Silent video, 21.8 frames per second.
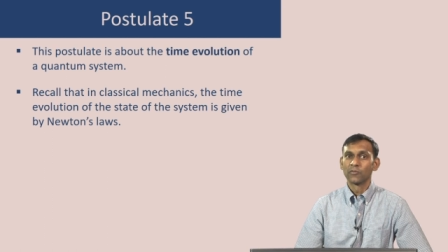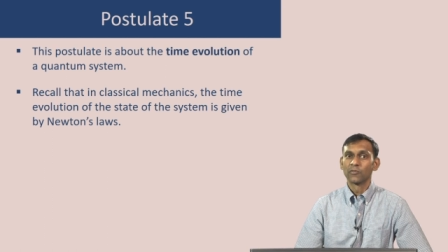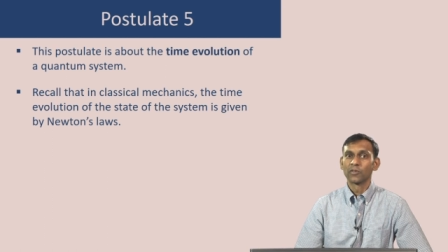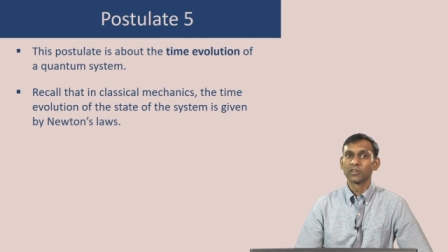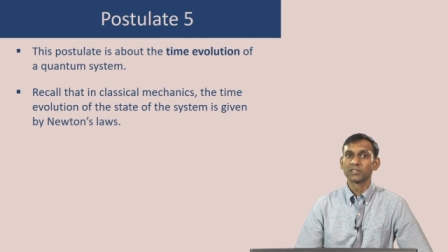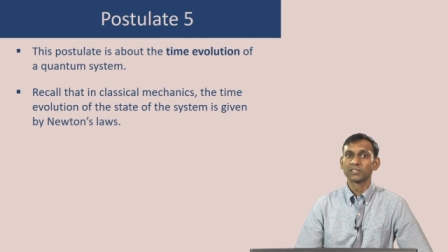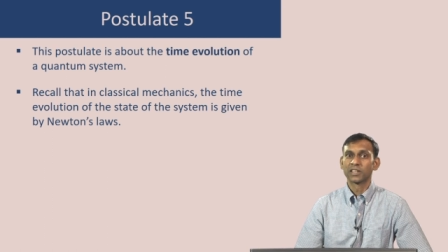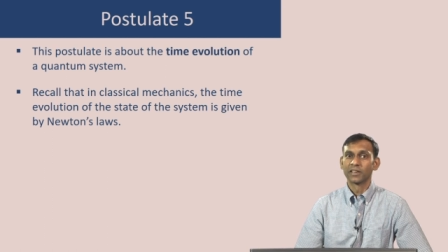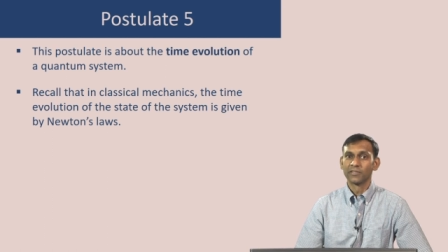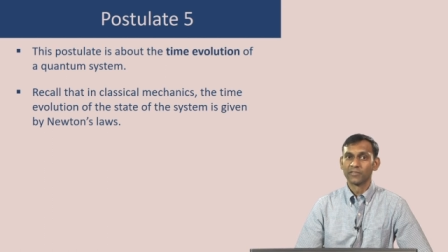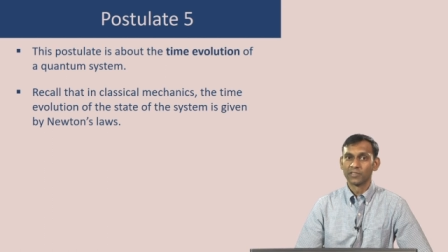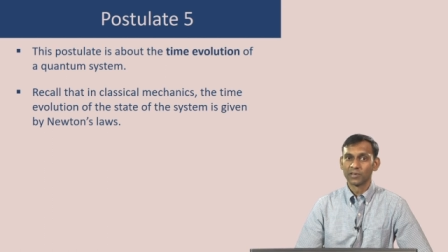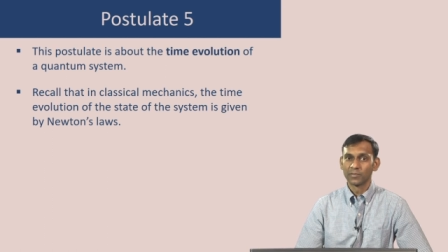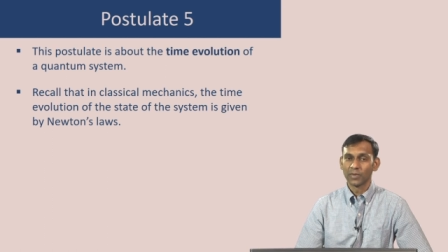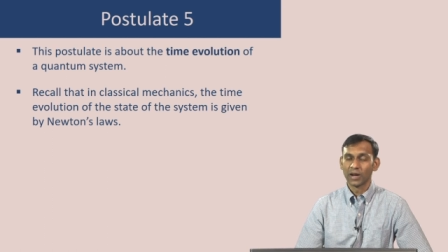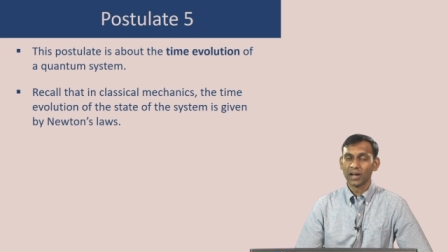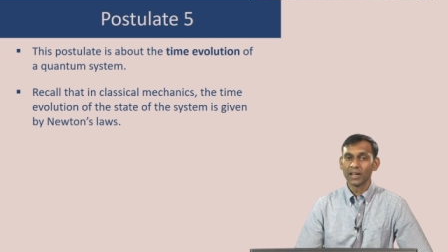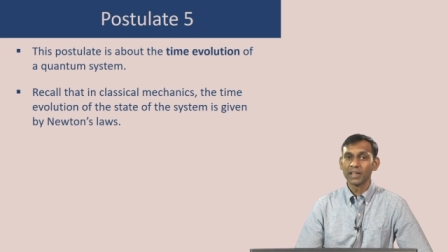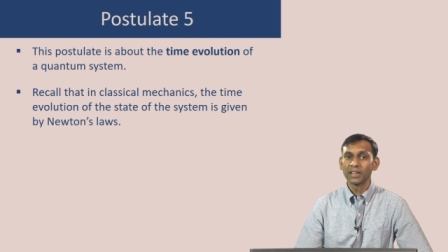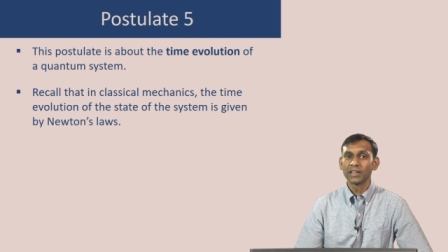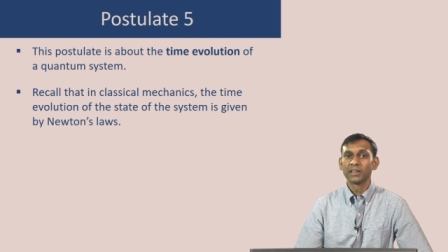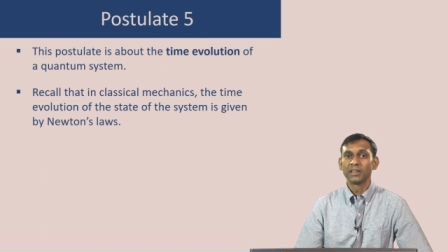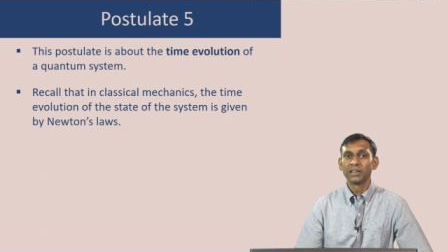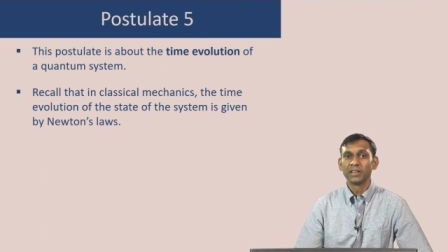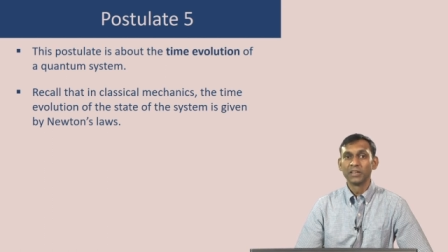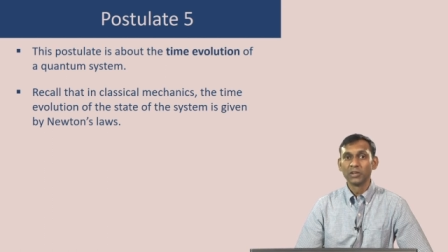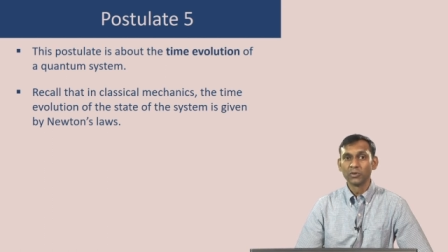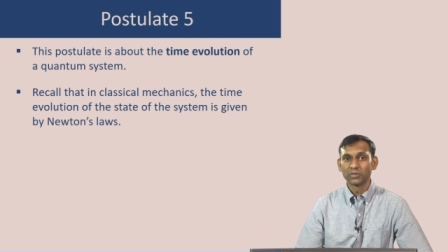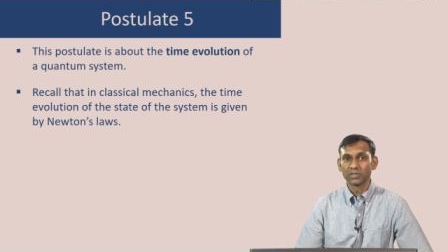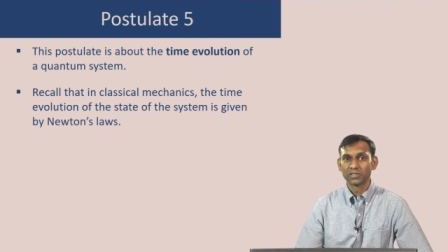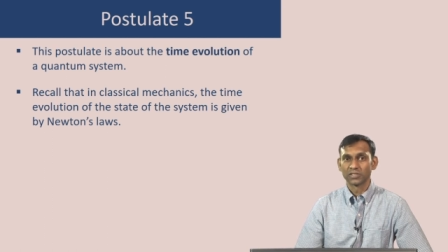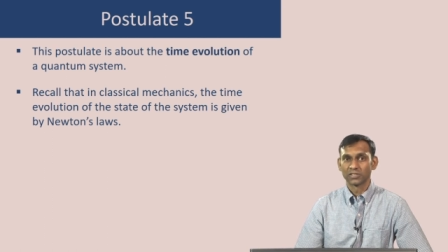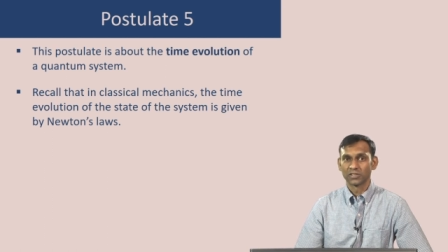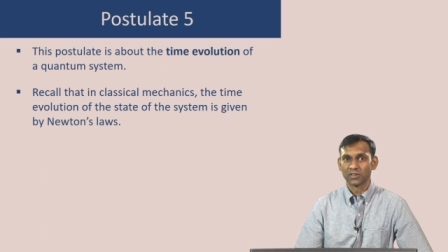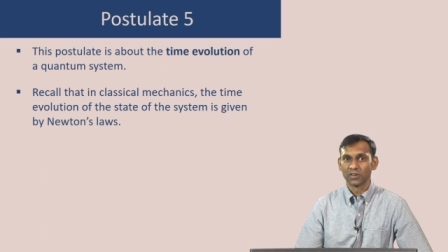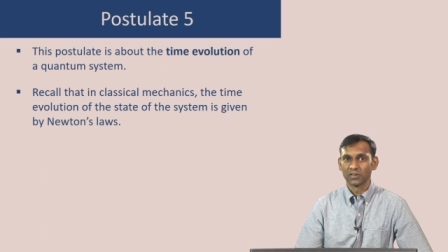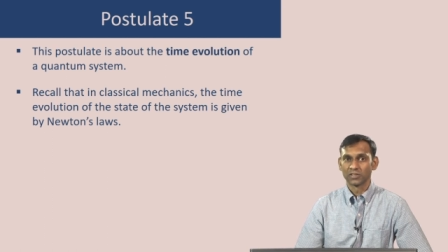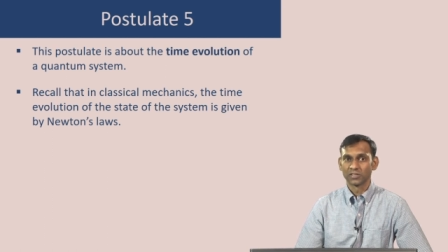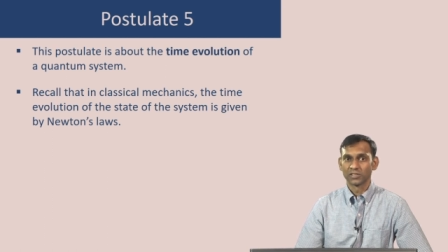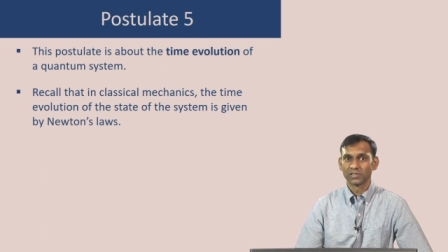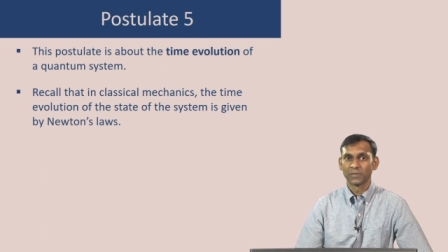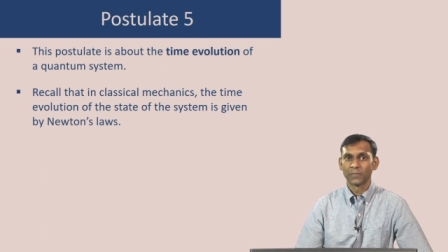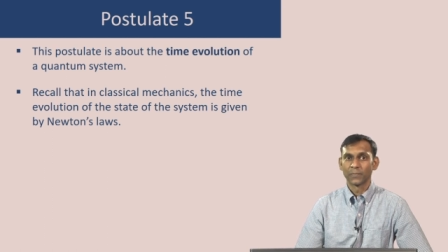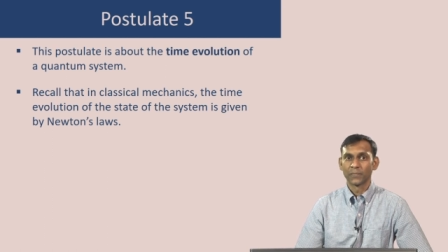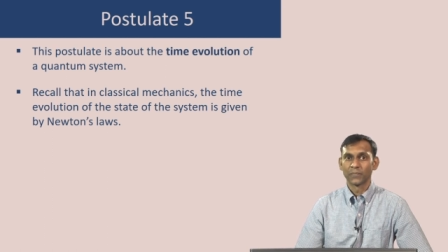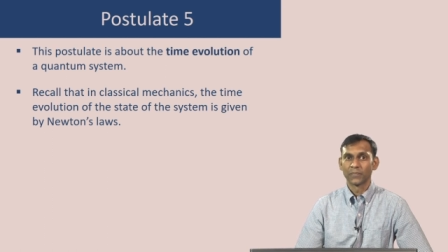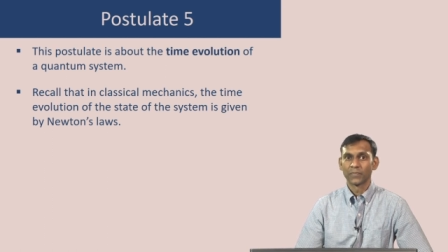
was given by Newton's laws.